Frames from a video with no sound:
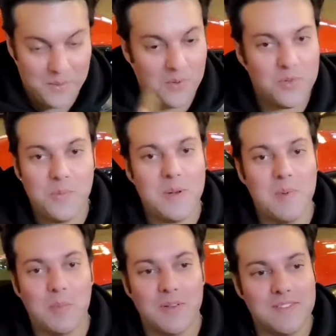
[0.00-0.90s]
I don't know if too
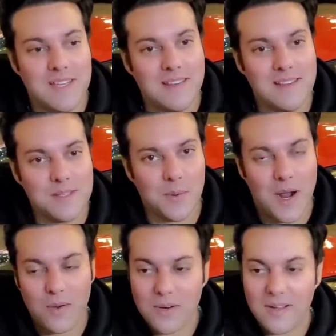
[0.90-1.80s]
many people have seen
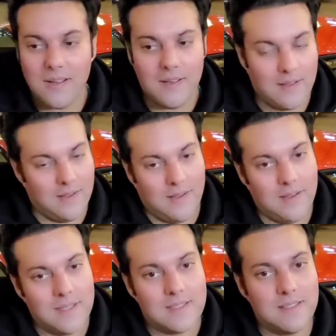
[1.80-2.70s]
these around.
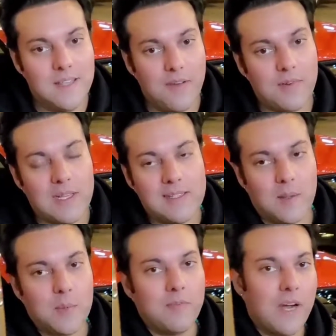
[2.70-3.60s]
It's
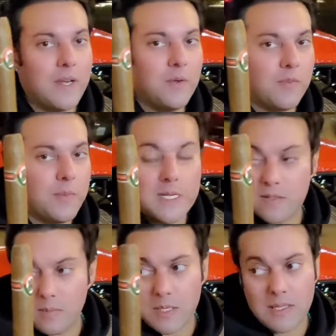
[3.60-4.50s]
definitely something very new for
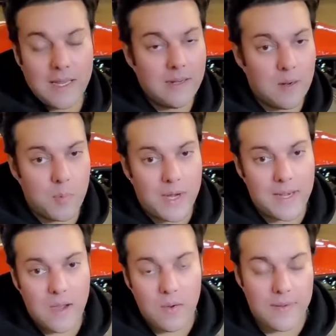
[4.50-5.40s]
me. So I'm gonna light it up
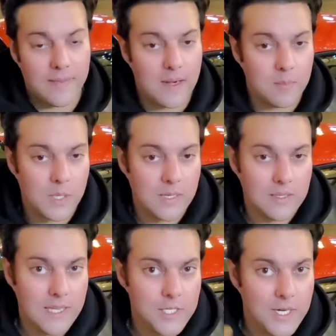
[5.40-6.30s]
right now, and then I'm
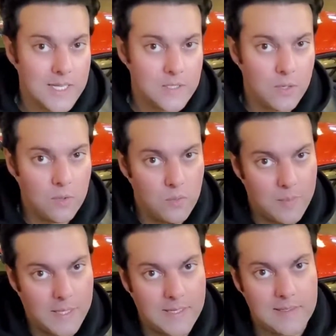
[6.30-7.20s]
gonna let you guys know
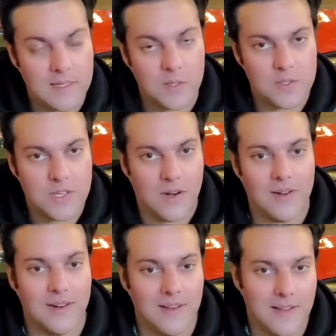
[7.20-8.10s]
what my tasting notes are.